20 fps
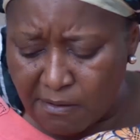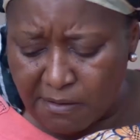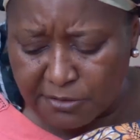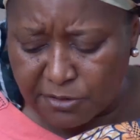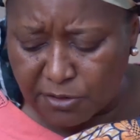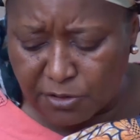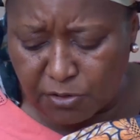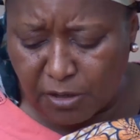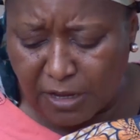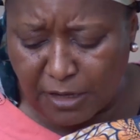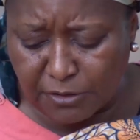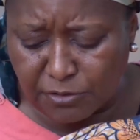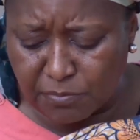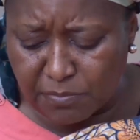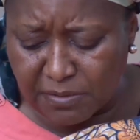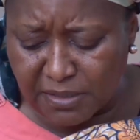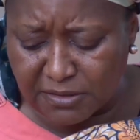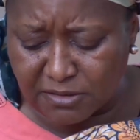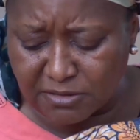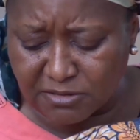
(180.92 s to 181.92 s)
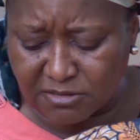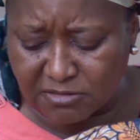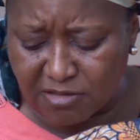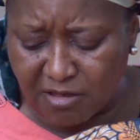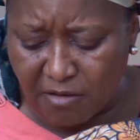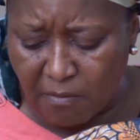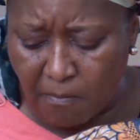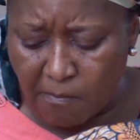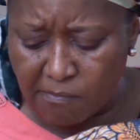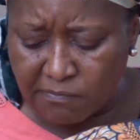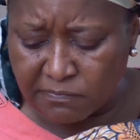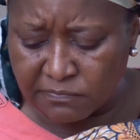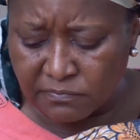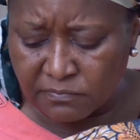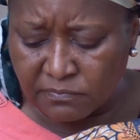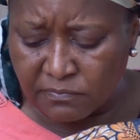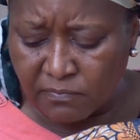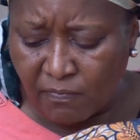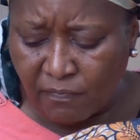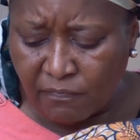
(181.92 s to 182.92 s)
I don't know how you make this thing.
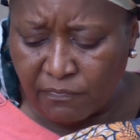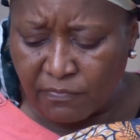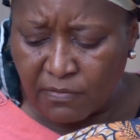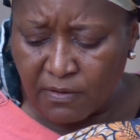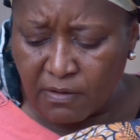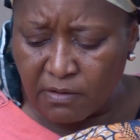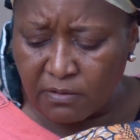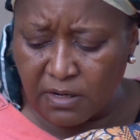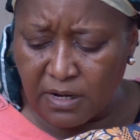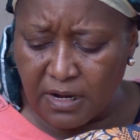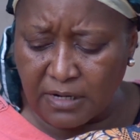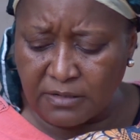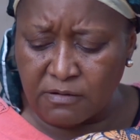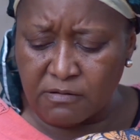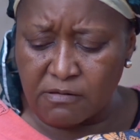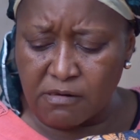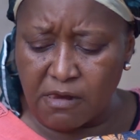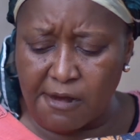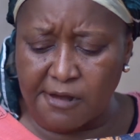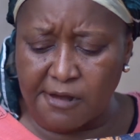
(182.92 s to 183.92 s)
Hey.